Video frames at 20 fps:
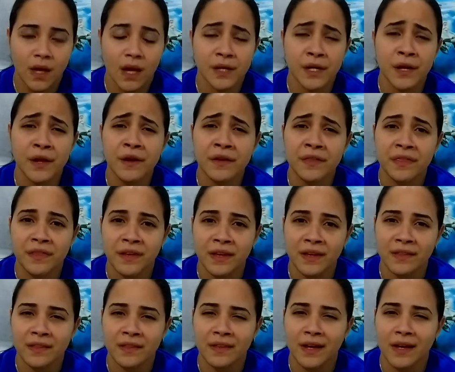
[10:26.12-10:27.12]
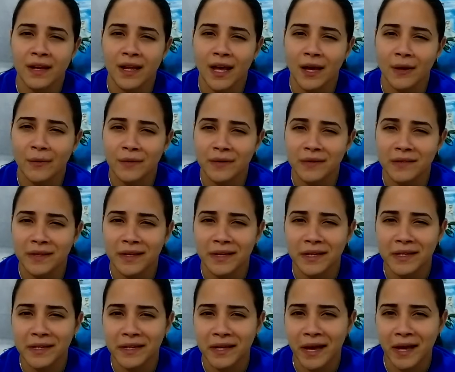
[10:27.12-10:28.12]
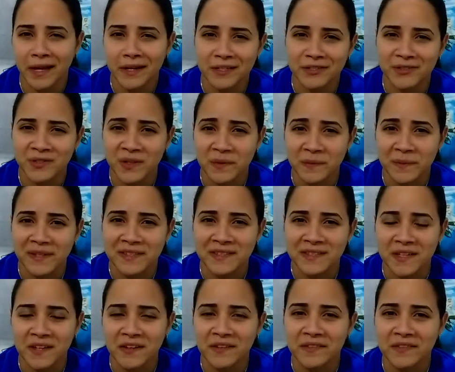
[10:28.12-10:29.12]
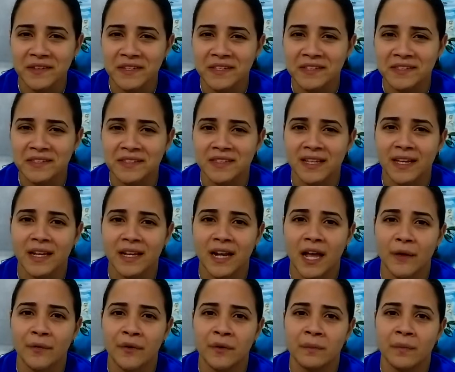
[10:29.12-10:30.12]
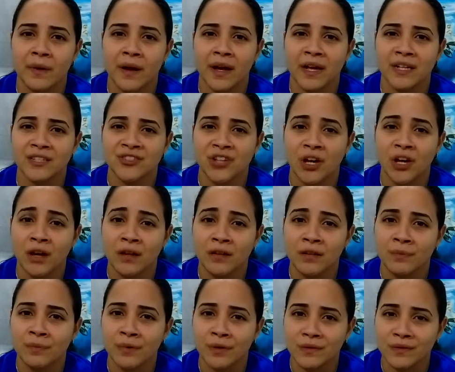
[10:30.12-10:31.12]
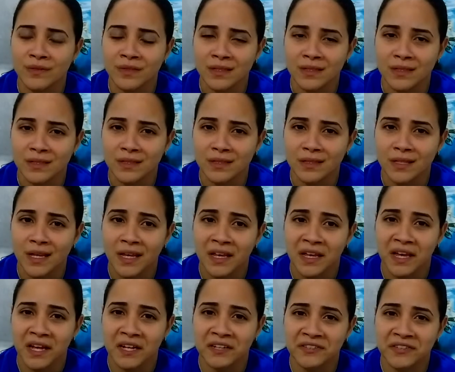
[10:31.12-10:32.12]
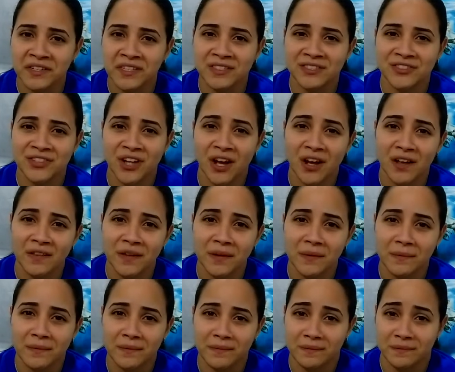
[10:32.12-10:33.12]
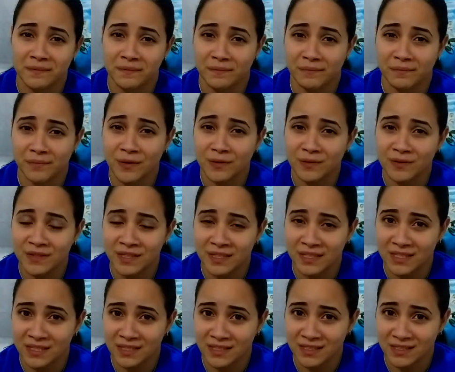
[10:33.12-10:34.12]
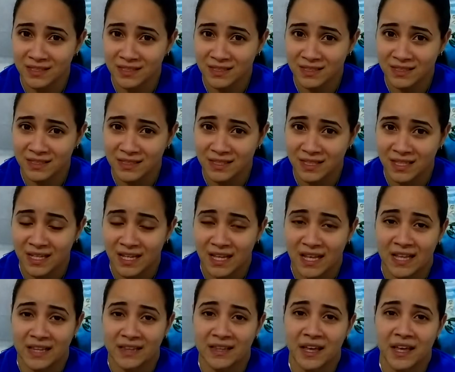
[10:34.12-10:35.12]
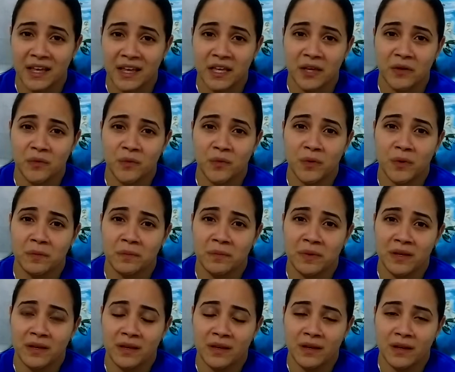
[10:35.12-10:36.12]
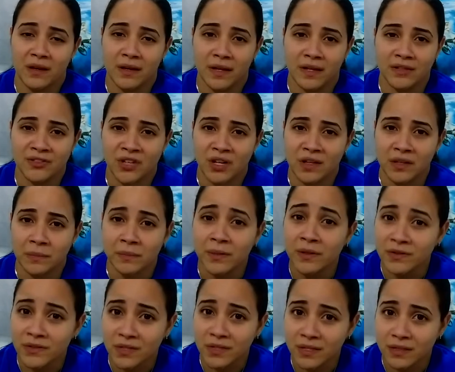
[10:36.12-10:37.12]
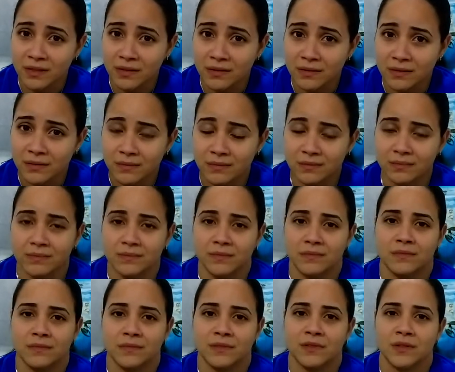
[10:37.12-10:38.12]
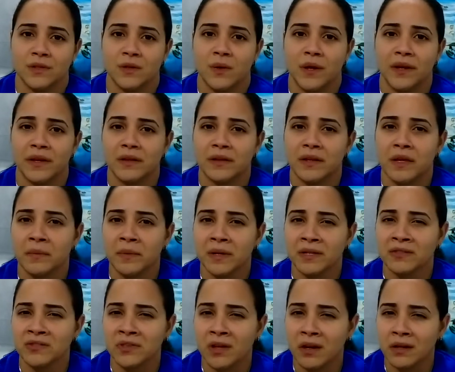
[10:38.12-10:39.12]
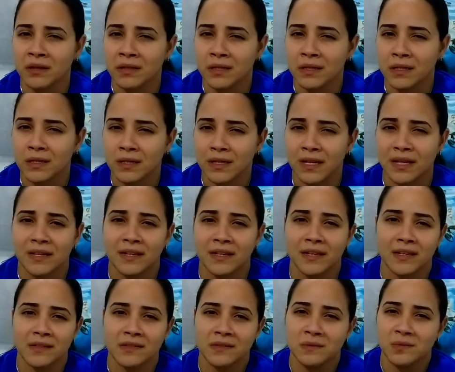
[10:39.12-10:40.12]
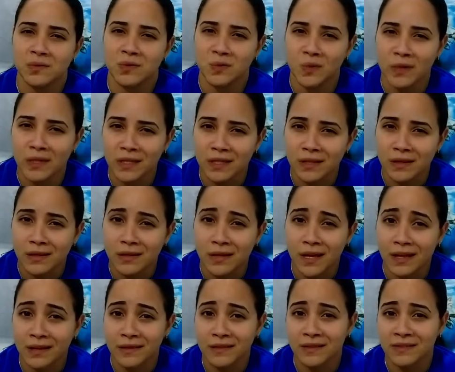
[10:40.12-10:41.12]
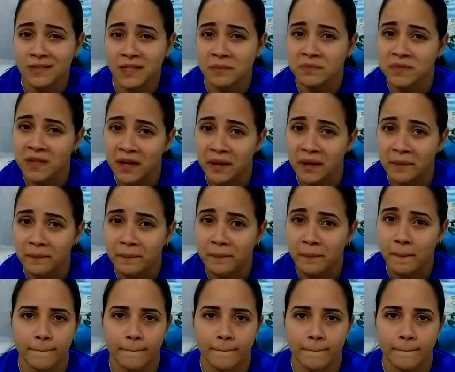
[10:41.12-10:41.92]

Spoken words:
Another thing that I would like kind of trick myself is that I would buy chocolate protein and drink chocolate protein like it would be a chocolate milkshake. So I could get my chocolate in, I could get some sweet in at the same time.